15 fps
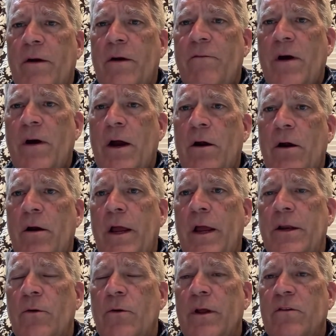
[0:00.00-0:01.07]
by fire
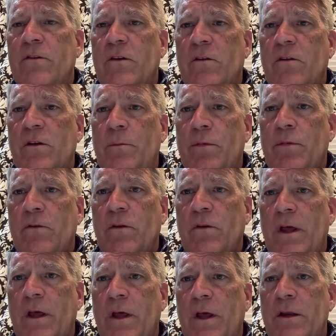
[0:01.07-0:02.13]
and you had
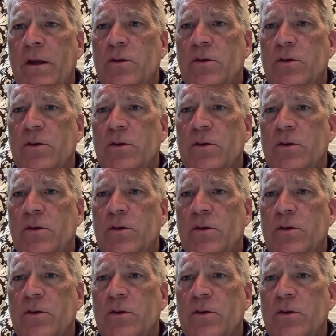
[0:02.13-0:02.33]
60%,